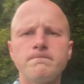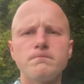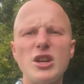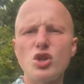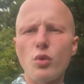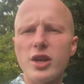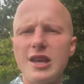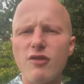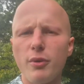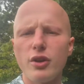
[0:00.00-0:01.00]
Makes you want to
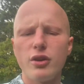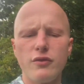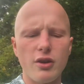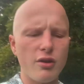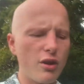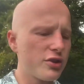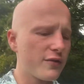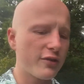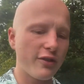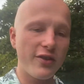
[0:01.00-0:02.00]
give up on loads of
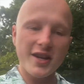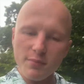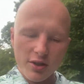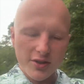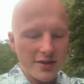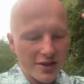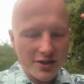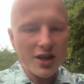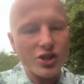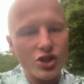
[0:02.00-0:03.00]
other things, because there's this
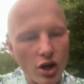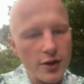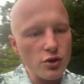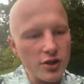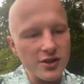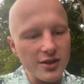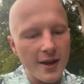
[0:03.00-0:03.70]
thing inside you, this